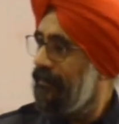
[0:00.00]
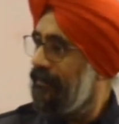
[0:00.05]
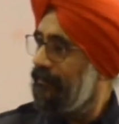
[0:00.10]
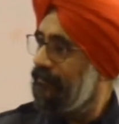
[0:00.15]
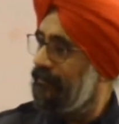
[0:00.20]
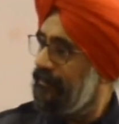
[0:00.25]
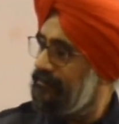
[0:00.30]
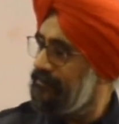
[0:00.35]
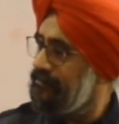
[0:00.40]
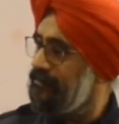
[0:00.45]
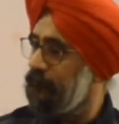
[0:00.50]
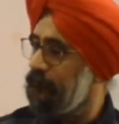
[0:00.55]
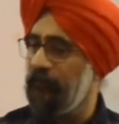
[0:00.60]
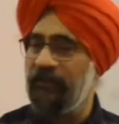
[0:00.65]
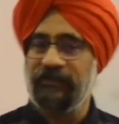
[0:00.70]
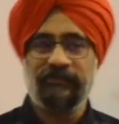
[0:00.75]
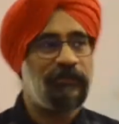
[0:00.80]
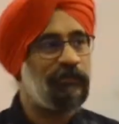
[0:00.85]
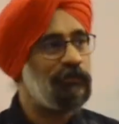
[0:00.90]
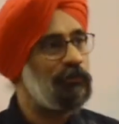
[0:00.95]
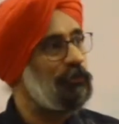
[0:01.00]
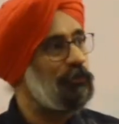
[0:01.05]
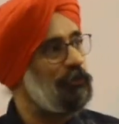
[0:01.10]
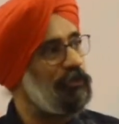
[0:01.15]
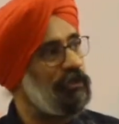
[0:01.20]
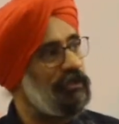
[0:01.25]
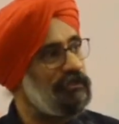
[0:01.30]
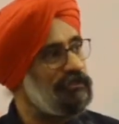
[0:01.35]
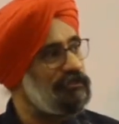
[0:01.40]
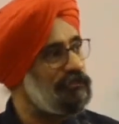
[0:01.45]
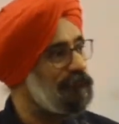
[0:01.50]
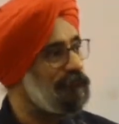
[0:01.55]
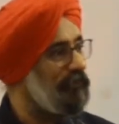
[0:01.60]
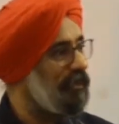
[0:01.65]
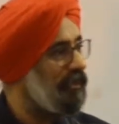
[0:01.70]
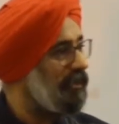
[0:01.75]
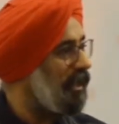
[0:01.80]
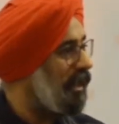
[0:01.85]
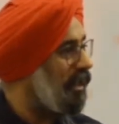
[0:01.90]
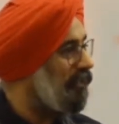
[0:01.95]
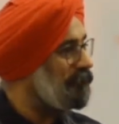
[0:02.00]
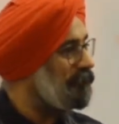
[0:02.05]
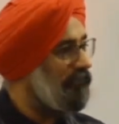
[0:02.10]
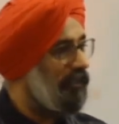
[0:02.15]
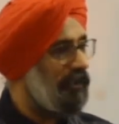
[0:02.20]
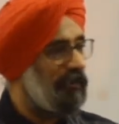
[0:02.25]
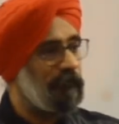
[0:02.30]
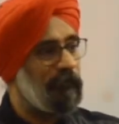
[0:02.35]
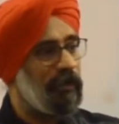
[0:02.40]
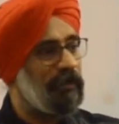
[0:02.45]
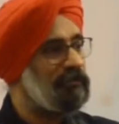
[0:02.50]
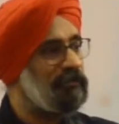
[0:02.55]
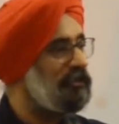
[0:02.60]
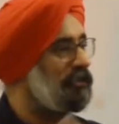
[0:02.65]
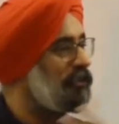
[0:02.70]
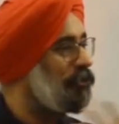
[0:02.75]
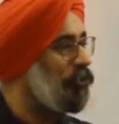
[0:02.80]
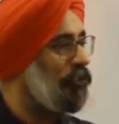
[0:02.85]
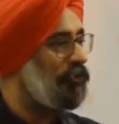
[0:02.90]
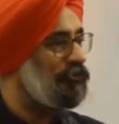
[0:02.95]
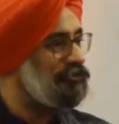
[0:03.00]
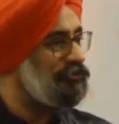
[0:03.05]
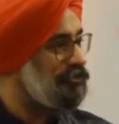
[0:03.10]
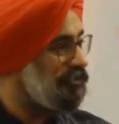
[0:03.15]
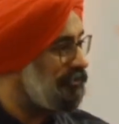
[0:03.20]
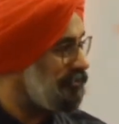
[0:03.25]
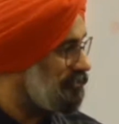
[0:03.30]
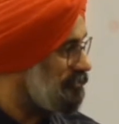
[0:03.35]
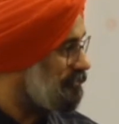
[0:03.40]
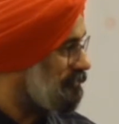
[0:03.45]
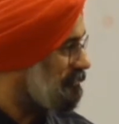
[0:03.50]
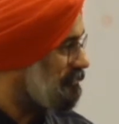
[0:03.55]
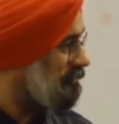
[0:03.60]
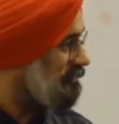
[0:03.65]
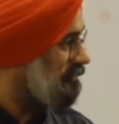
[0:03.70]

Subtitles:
This is a person who is very environmental conscious.